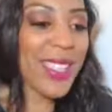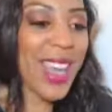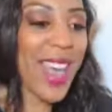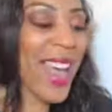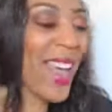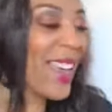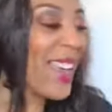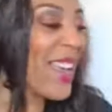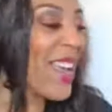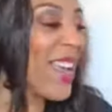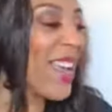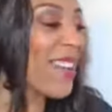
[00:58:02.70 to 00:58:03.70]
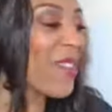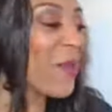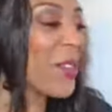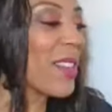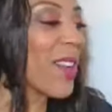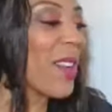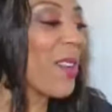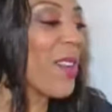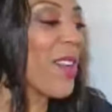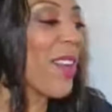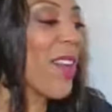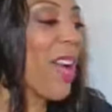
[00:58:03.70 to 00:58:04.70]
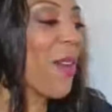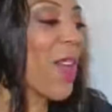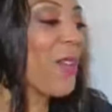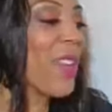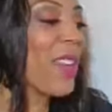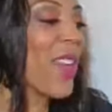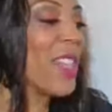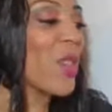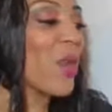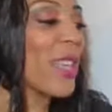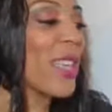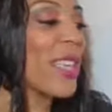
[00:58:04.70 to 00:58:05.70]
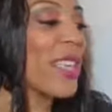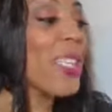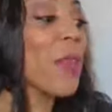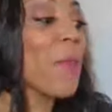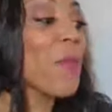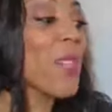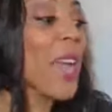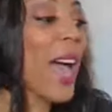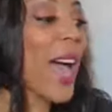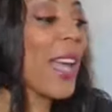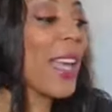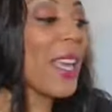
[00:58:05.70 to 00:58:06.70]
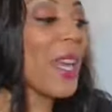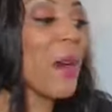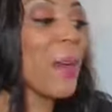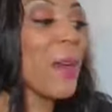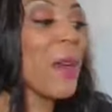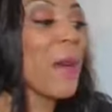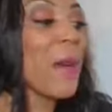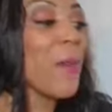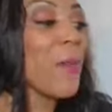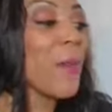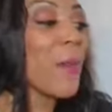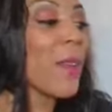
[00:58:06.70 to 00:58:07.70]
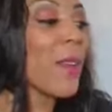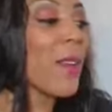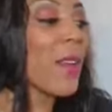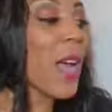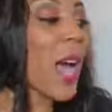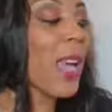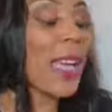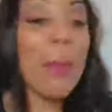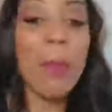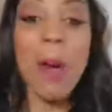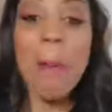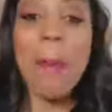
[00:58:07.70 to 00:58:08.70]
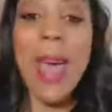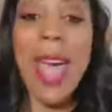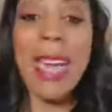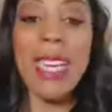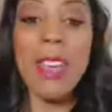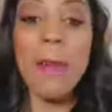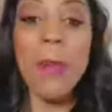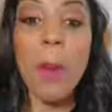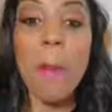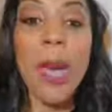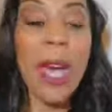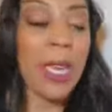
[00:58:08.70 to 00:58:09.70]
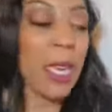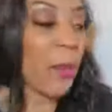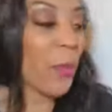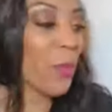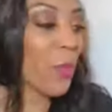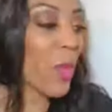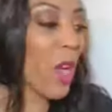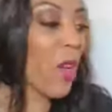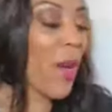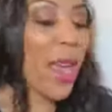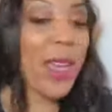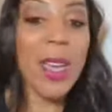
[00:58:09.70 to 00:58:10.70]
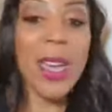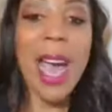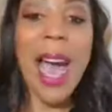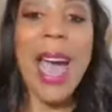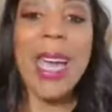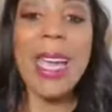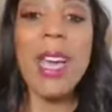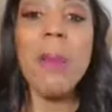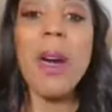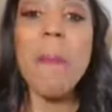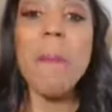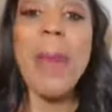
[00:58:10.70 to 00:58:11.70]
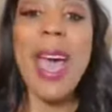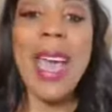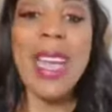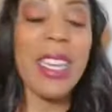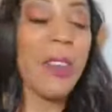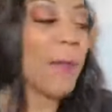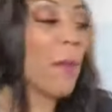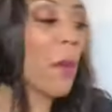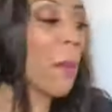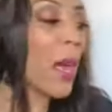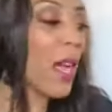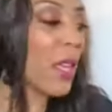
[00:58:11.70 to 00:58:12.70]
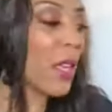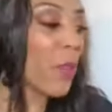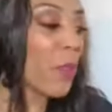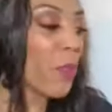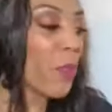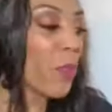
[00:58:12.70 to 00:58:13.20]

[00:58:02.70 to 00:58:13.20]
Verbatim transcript: Sky. All right. The next one is I am I am a magnet for money. All right. I am a magnet for money.